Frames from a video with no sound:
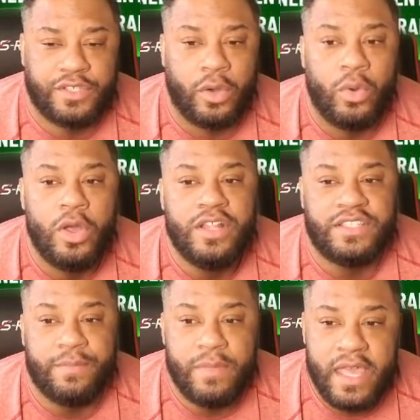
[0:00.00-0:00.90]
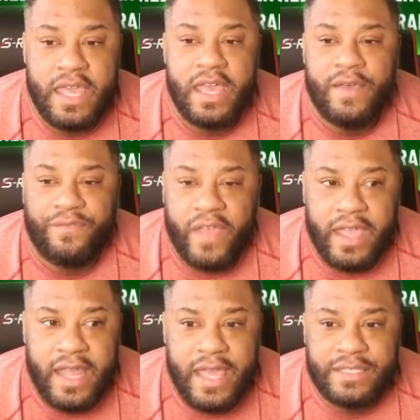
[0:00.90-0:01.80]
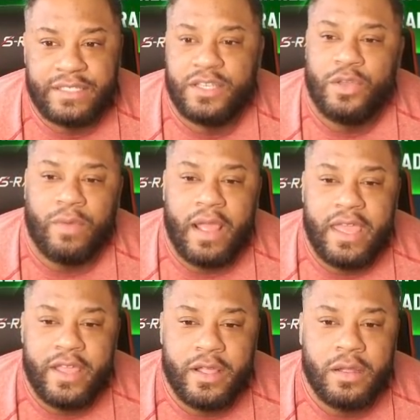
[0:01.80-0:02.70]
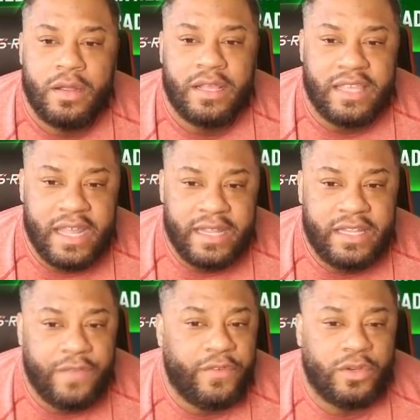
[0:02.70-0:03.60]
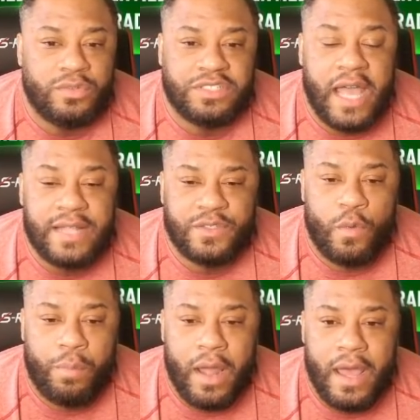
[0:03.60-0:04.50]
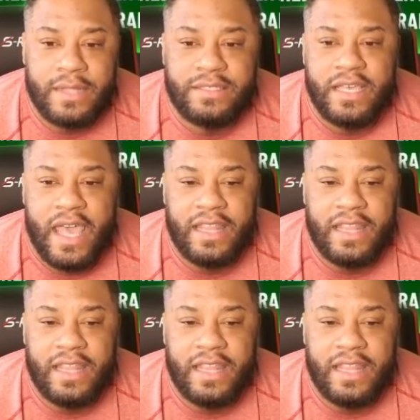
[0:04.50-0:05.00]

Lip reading: So to me, fade ace right here, getting difficult shots on bronze,